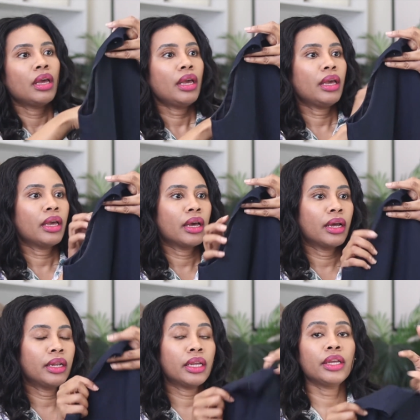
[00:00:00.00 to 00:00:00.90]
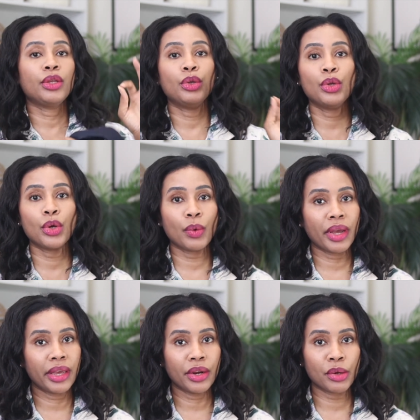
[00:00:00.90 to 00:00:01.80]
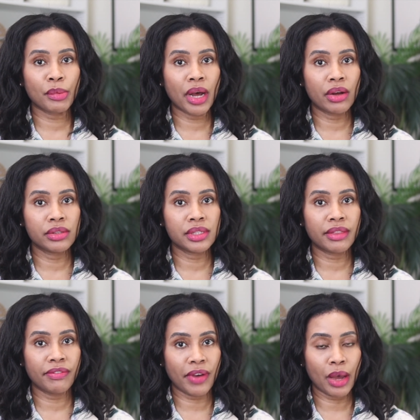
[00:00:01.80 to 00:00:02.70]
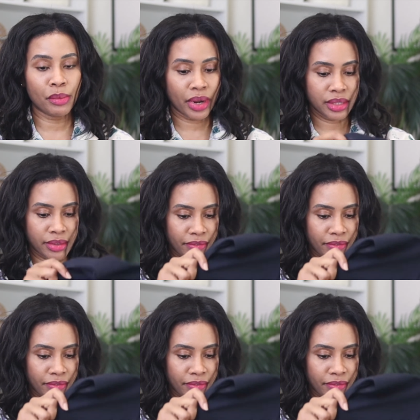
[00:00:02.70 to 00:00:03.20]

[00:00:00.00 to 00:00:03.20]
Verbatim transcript: and you know I care about the fabric. The